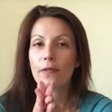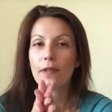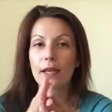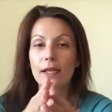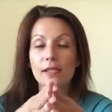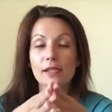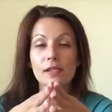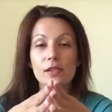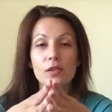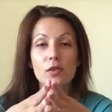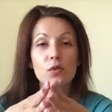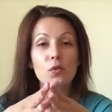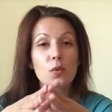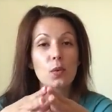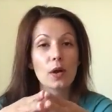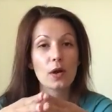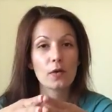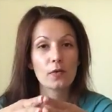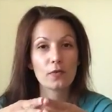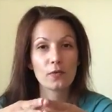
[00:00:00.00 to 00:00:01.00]
next
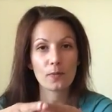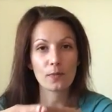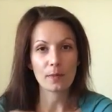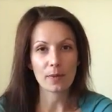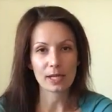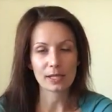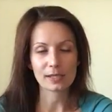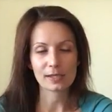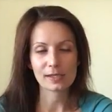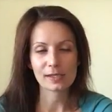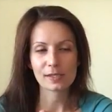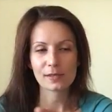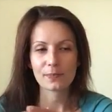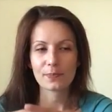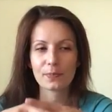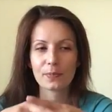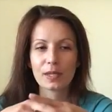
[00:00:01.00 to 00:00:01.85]
12 months.